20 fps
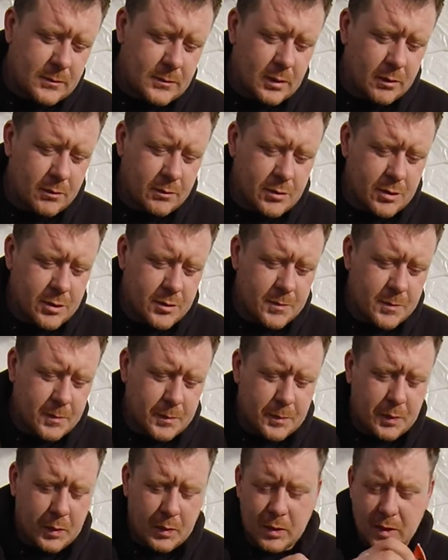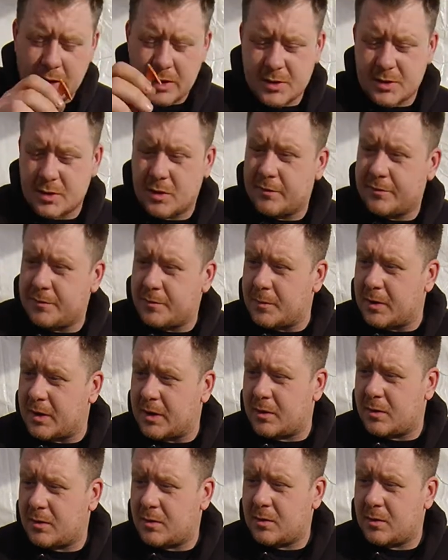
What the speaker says: I'll just pull this off a minute.